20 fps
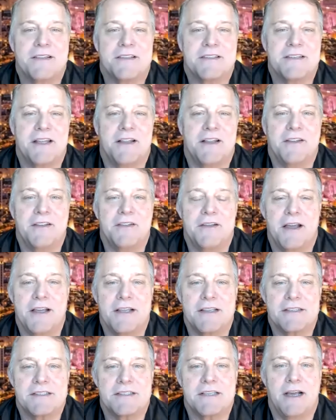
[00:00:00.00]
to tell you
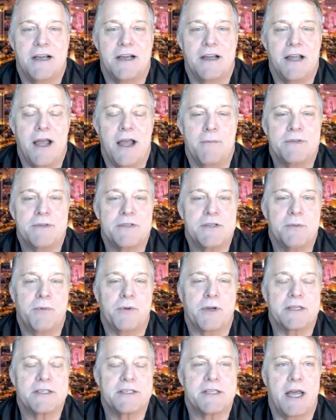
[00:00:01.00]
guys, I'm
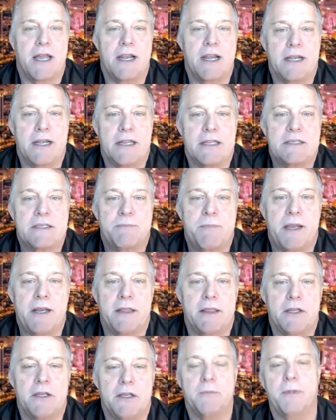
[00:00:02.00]
super excited. It's been a
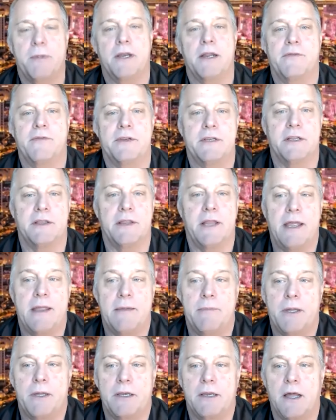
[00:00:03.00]
little bit of a delay,
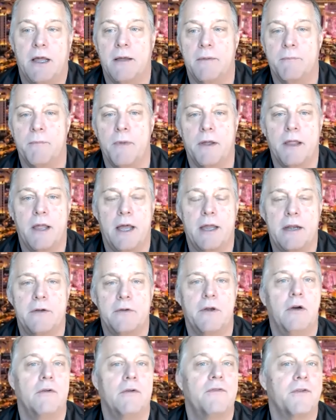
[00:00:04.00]
but I don't
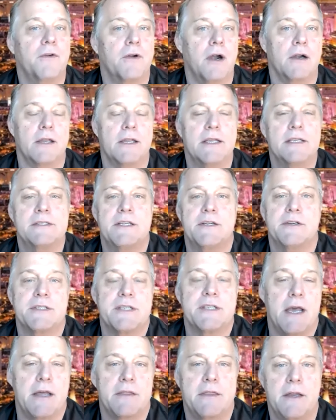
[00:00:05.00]
know for our
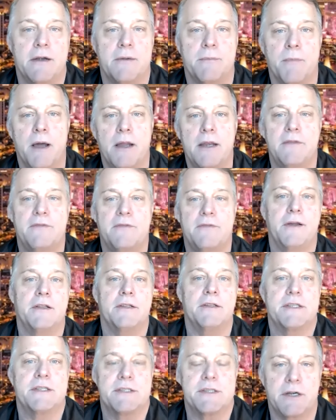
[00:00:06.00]
listeners out there, Monty
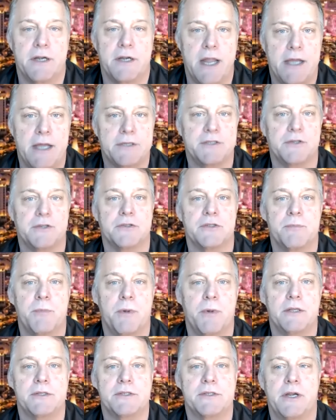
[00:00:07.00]
Felts is our national
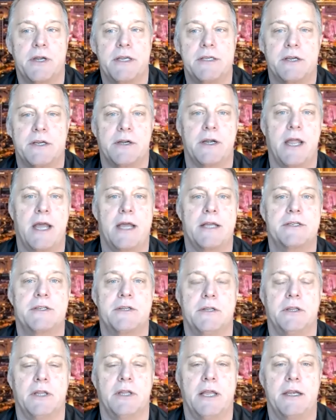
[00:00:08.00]
sponsor. He's our
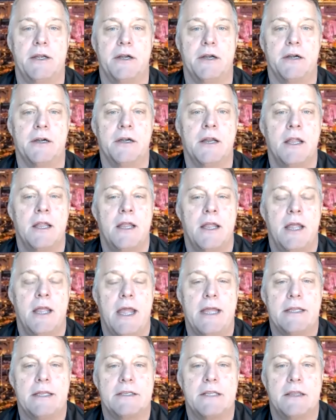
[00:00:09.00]
national lender.
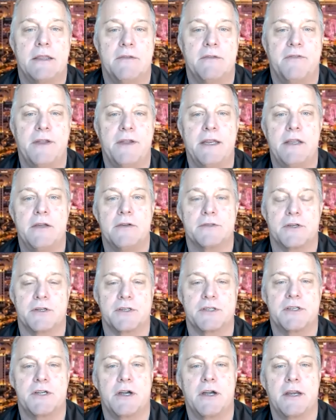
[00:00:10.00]
And the videos are
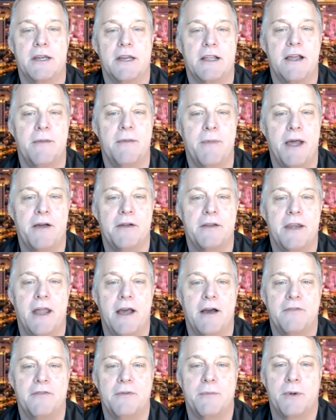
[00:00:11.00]
starting to come out
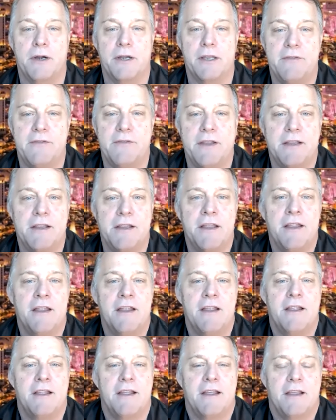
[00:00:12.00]
now from our Leaving
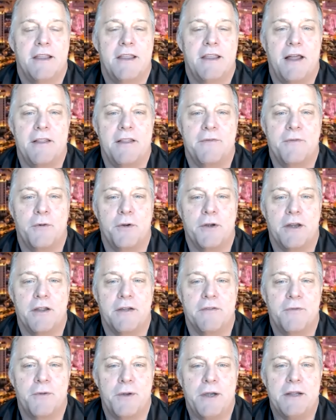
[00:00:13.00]

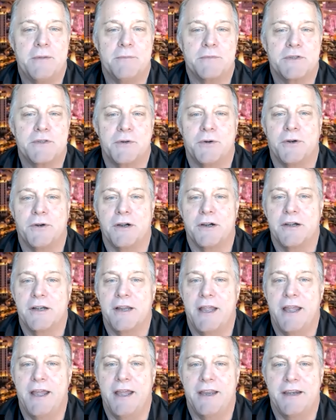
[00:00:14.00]
California Freedom Tour.
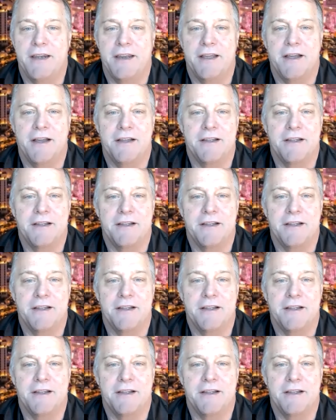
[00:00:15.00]
And